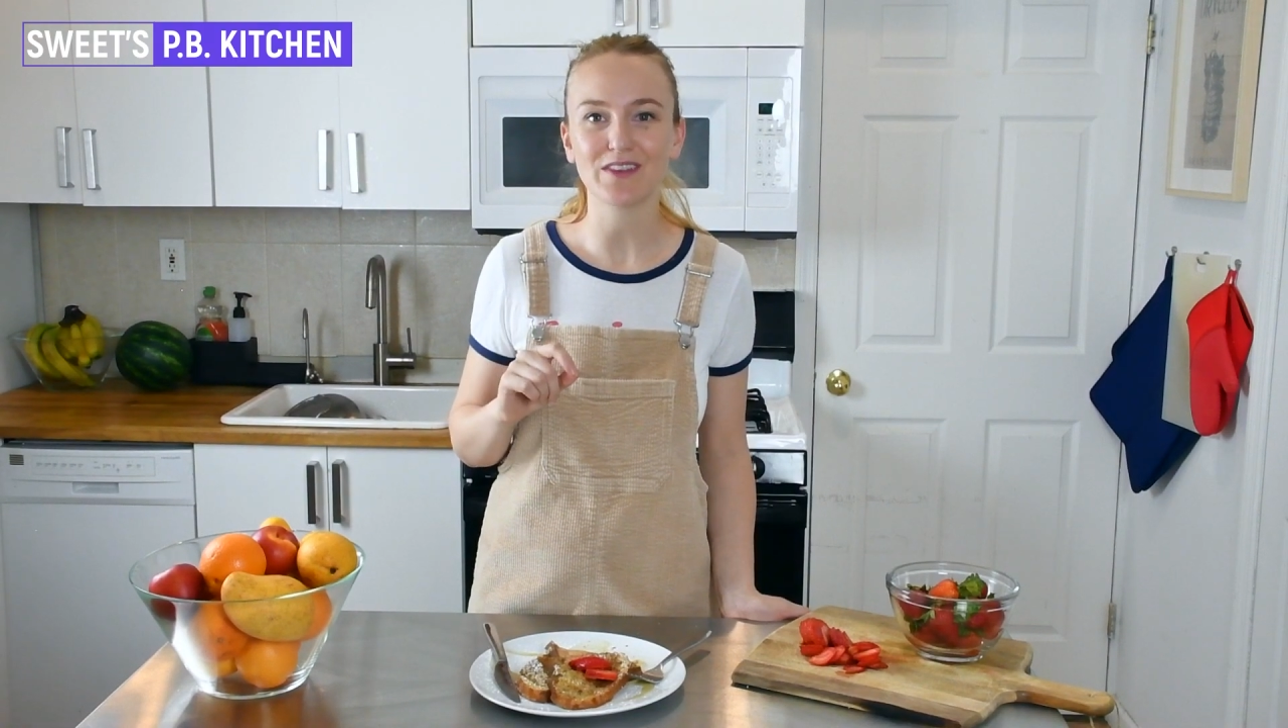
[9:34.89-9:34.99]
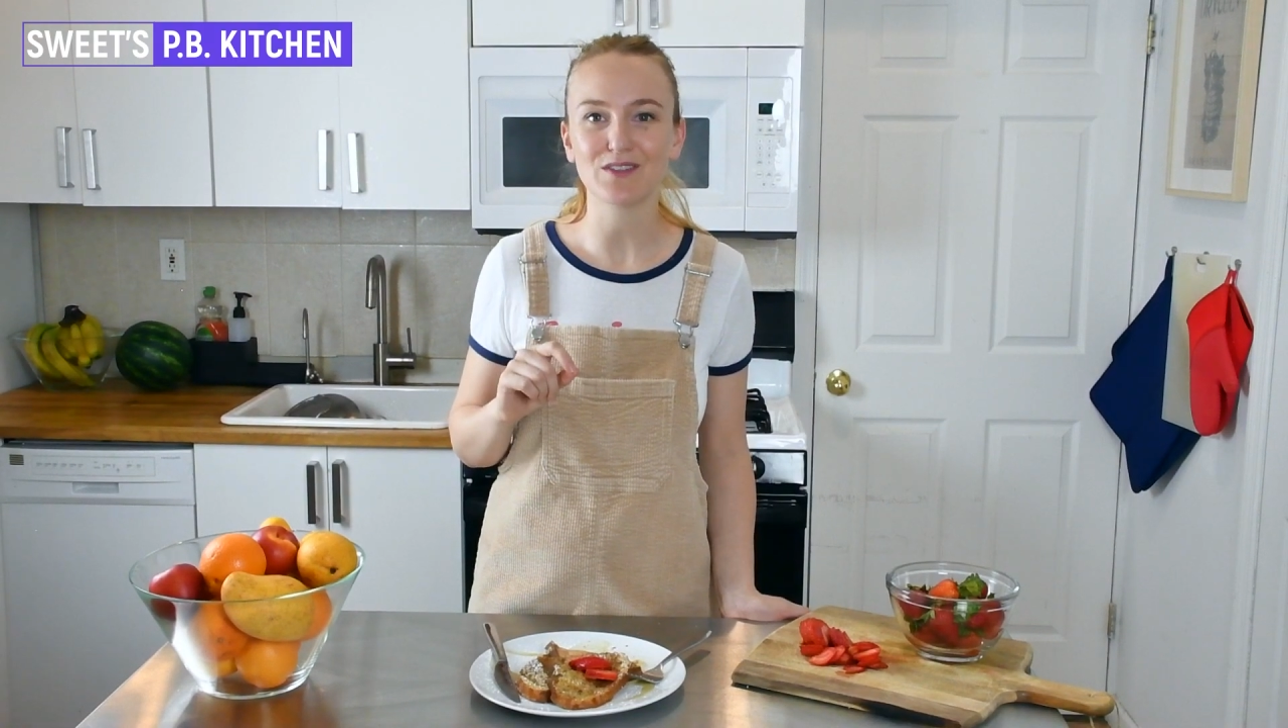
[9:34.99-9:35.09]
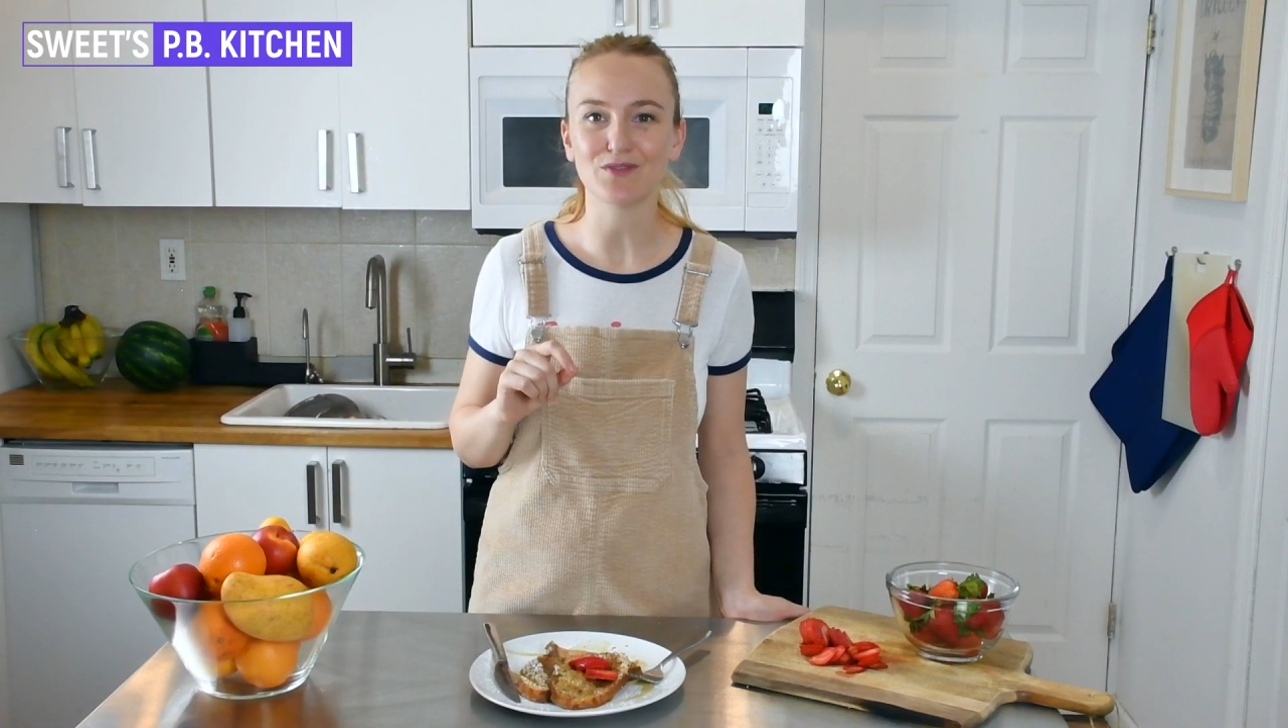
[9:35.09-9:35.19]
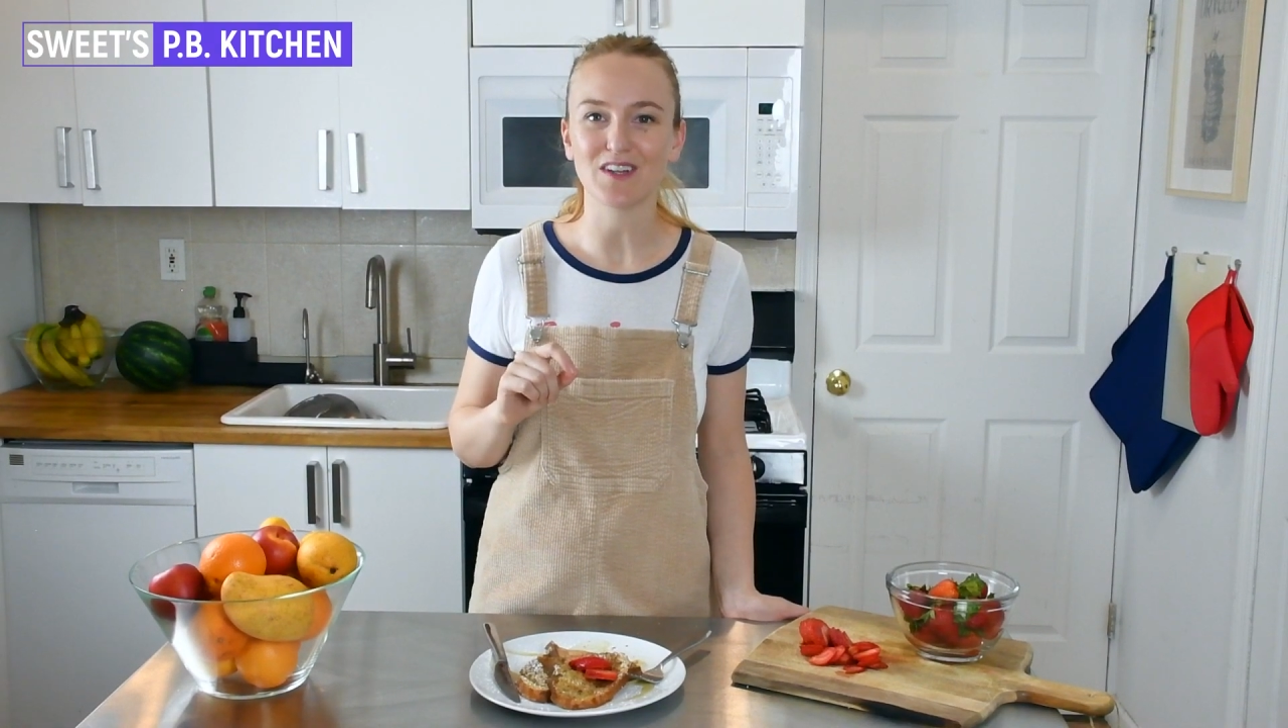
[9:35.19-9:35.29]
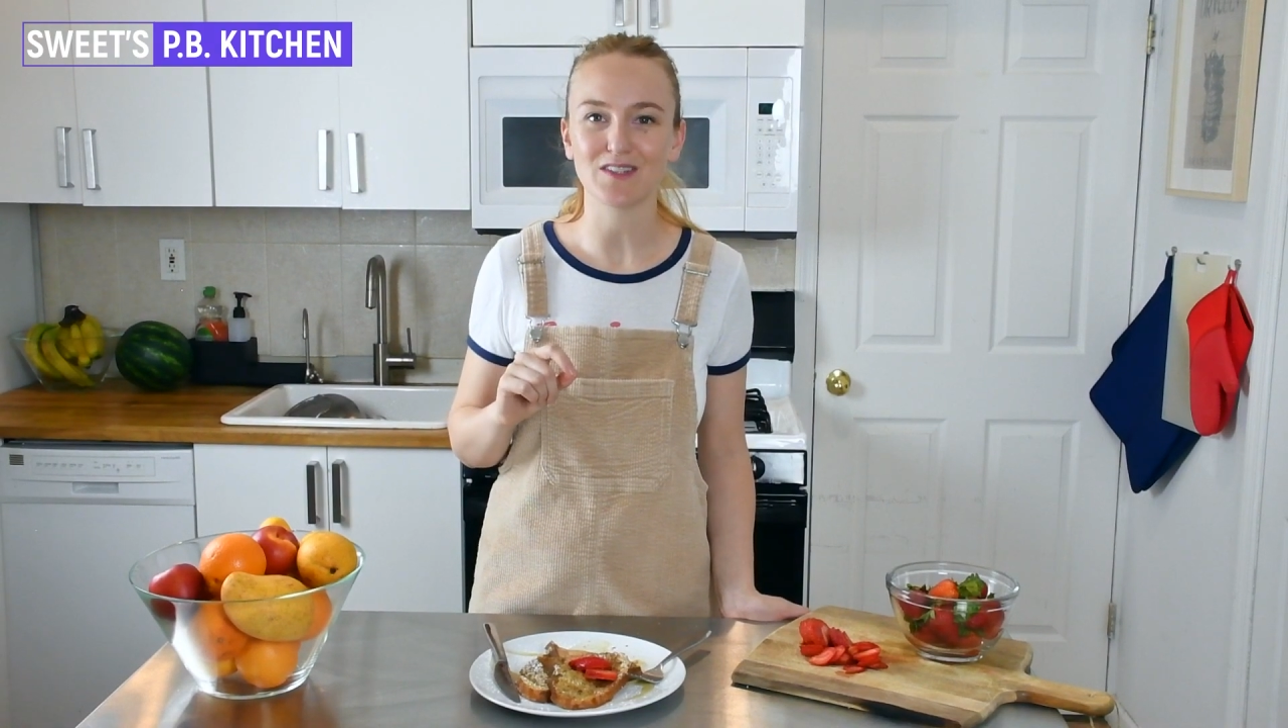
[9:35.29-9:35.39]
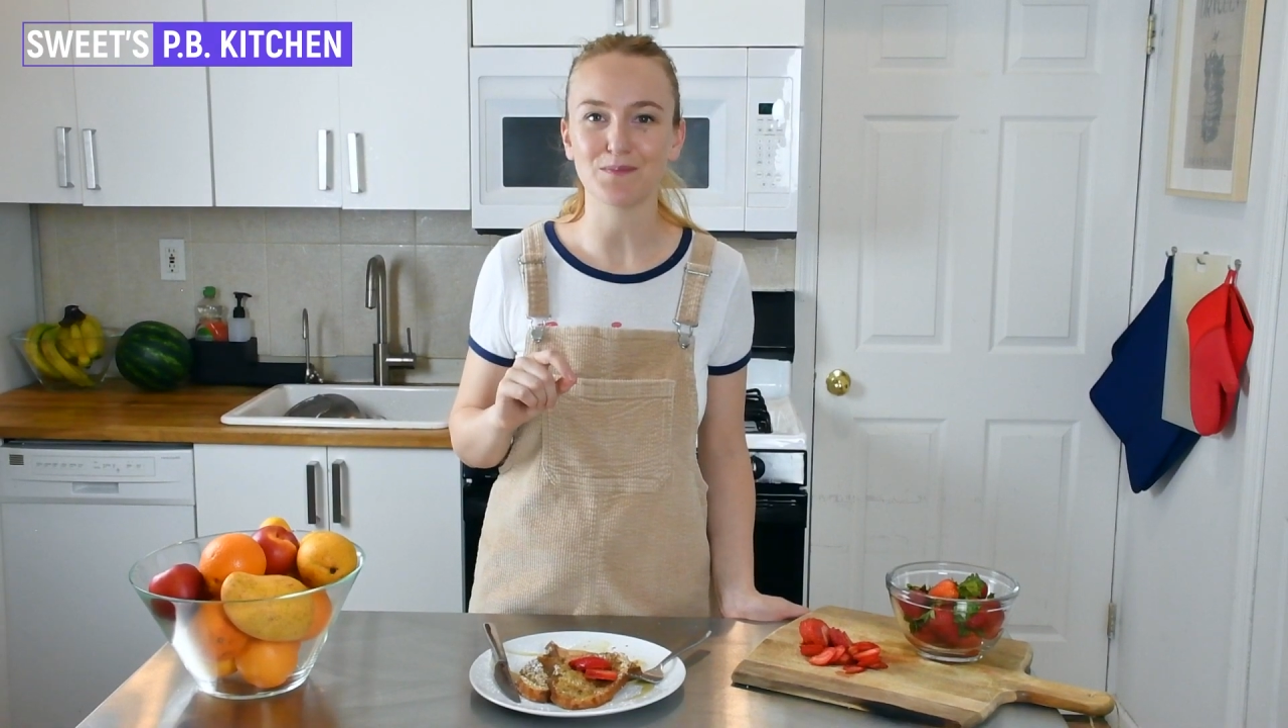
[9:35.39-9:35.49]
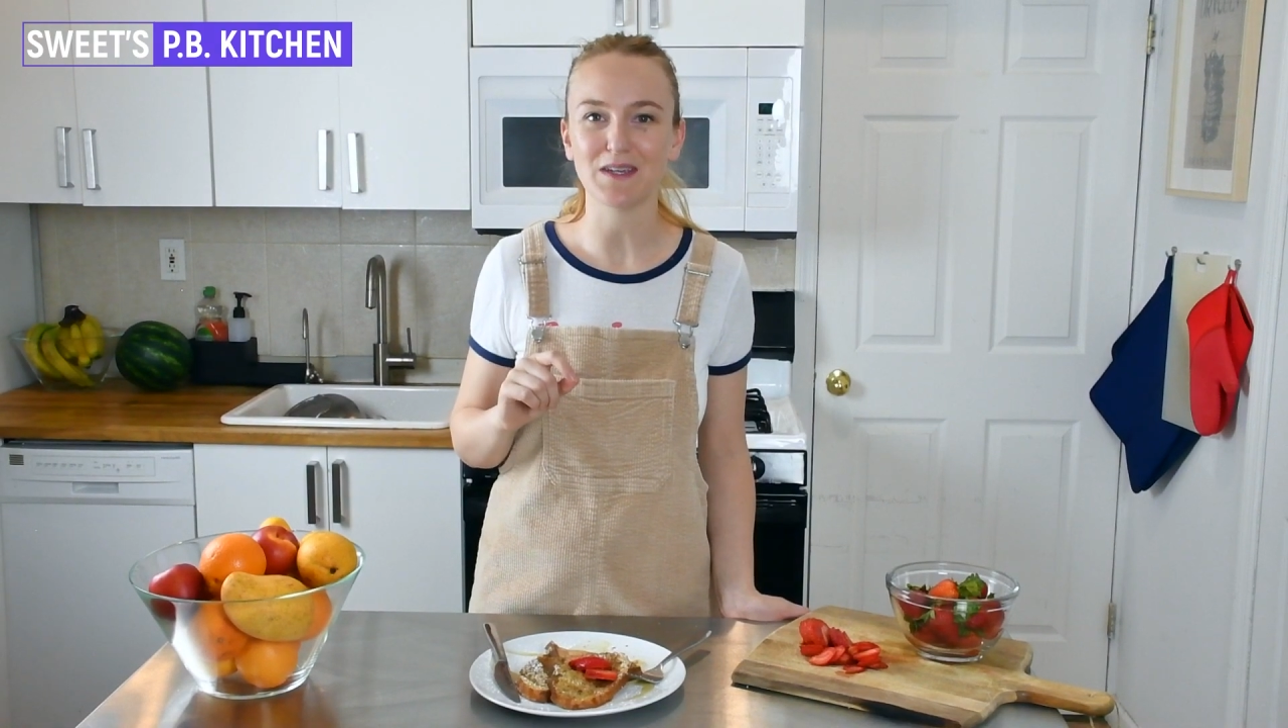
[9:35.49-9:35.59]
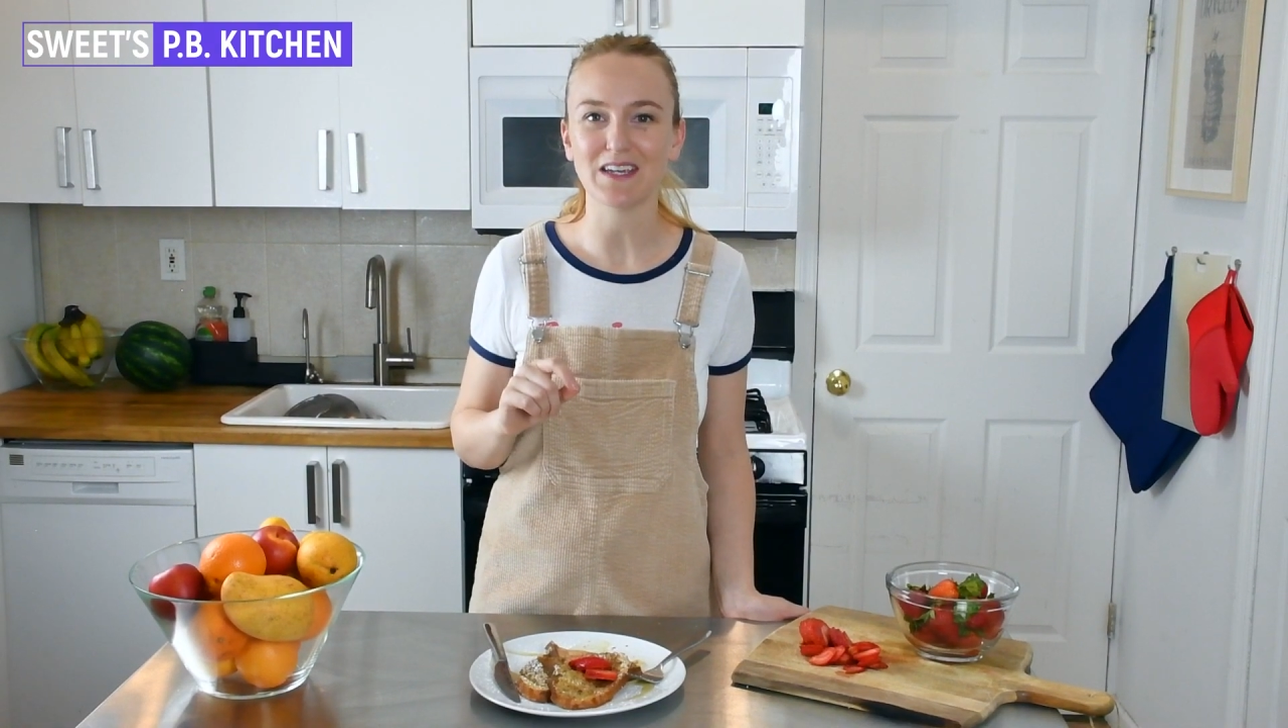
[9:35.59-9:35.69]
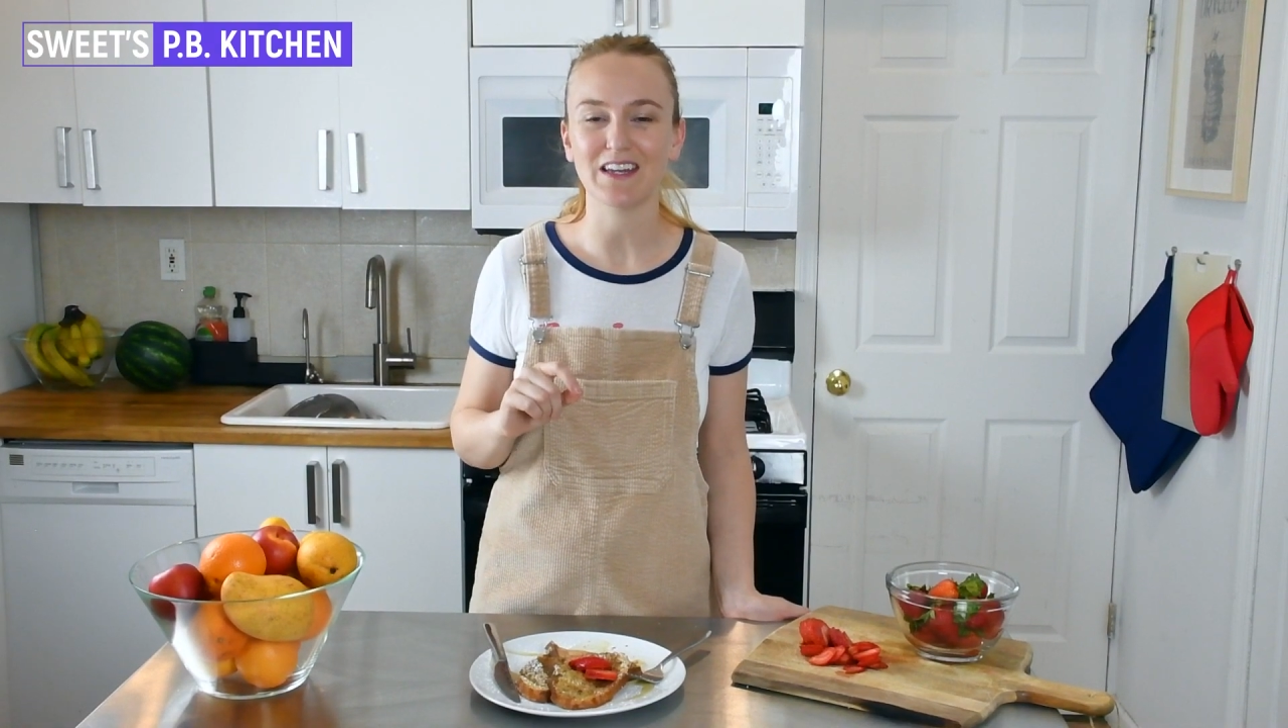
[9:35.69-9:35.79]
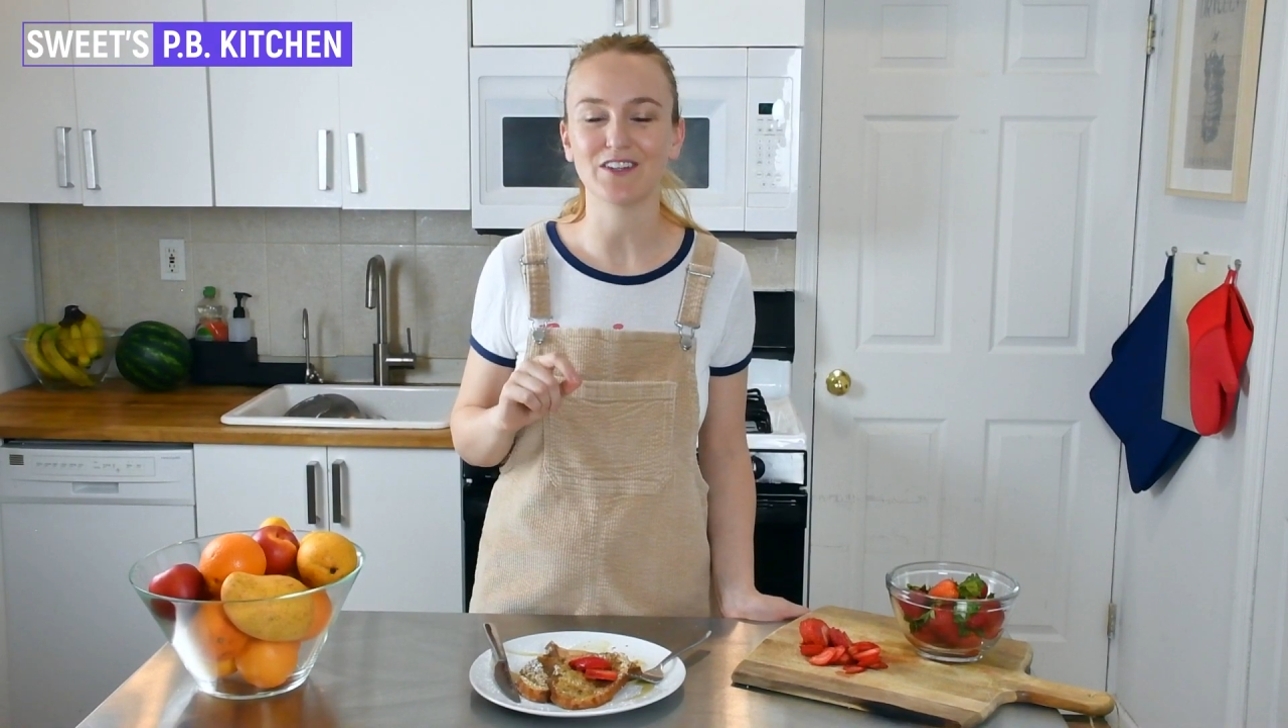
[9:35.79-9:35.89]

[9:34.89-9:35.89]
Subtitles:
this recipe